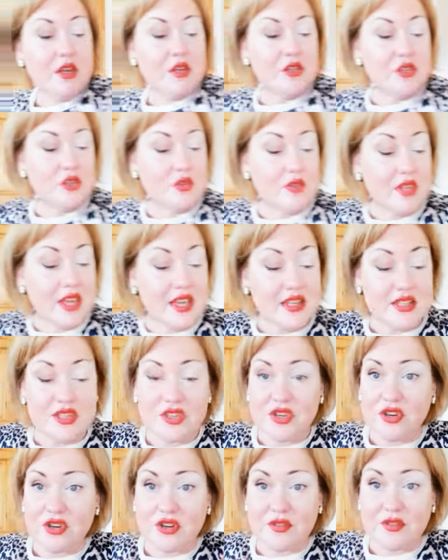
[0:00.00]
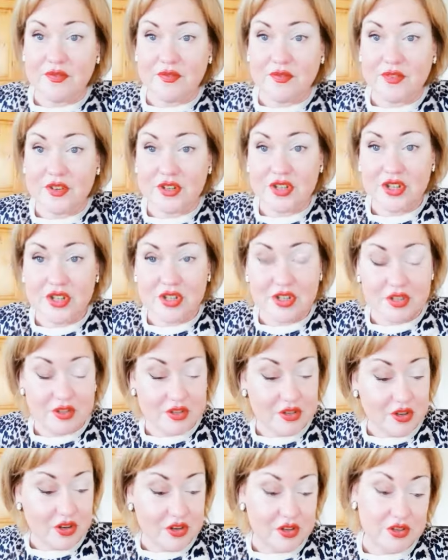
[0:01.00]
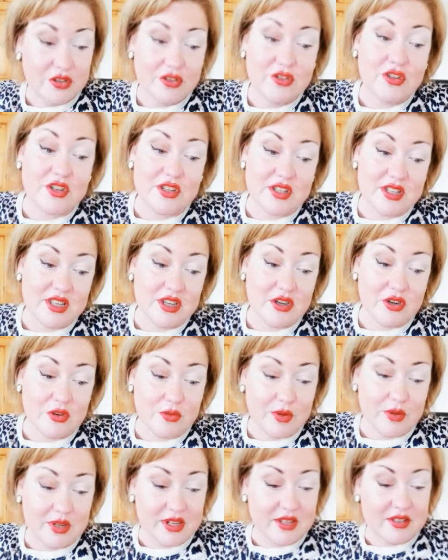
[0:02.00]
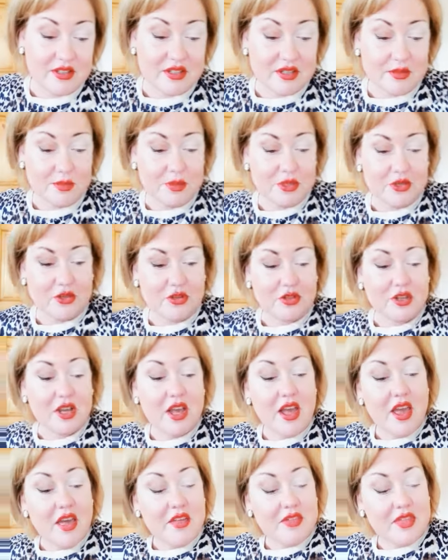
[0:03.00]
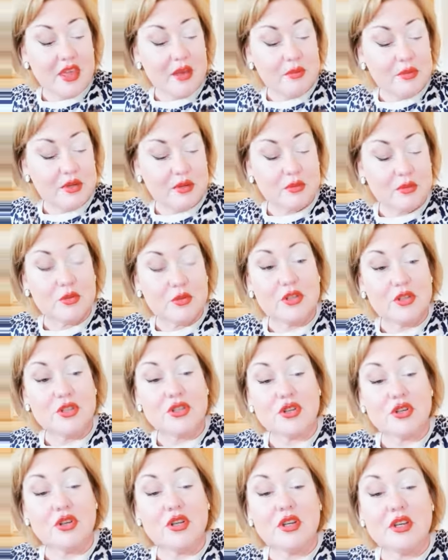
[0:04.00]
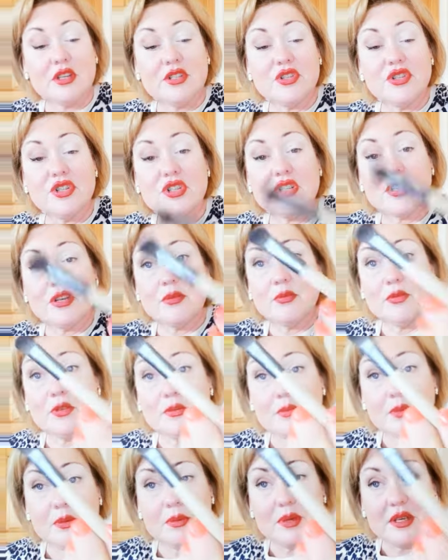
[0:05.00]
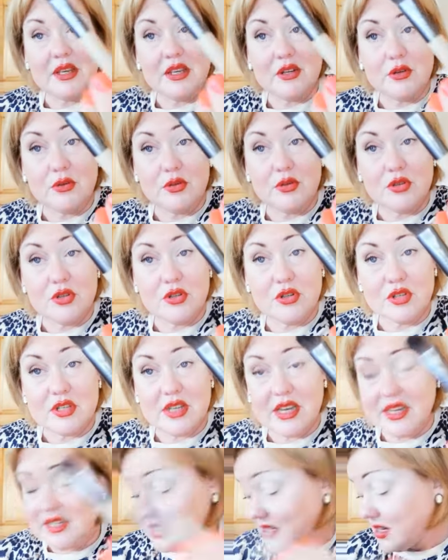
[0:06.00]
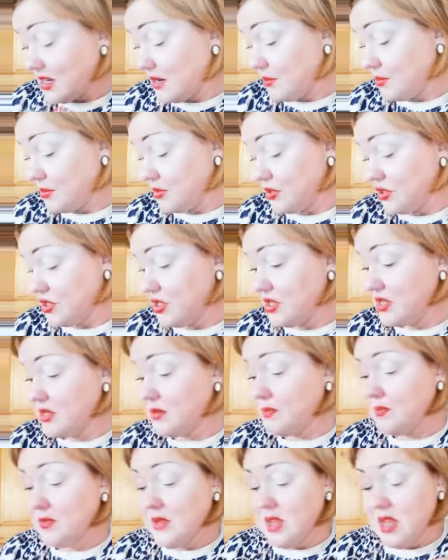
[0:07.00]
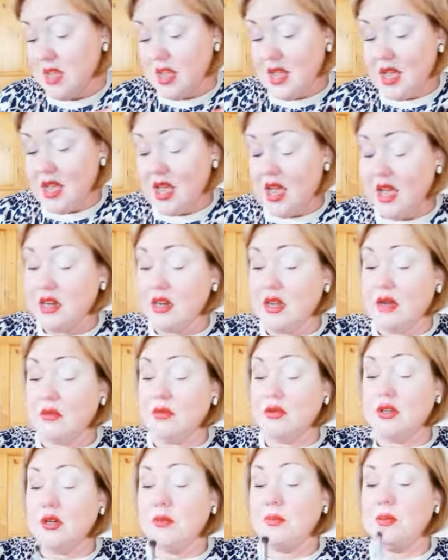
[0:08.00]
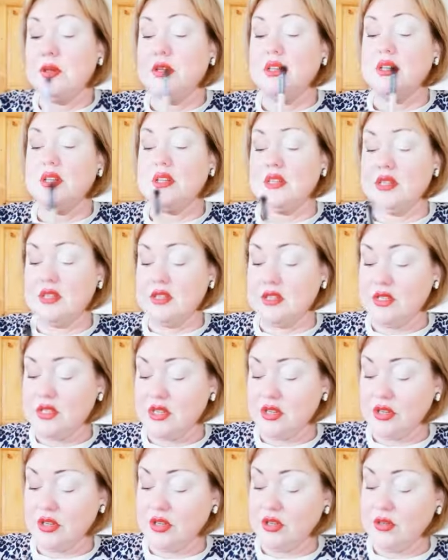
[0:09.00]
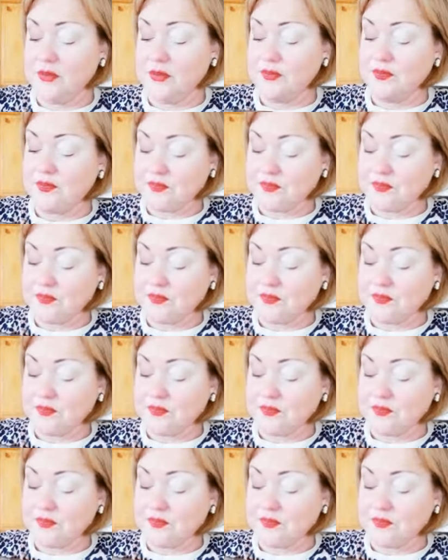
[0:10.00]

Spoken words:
So that's your first. Now, you can see how quickly this will be done. Then what I'm going to do is just get one of my wee Eco Tools eye set brushes, and I'm going to put it onto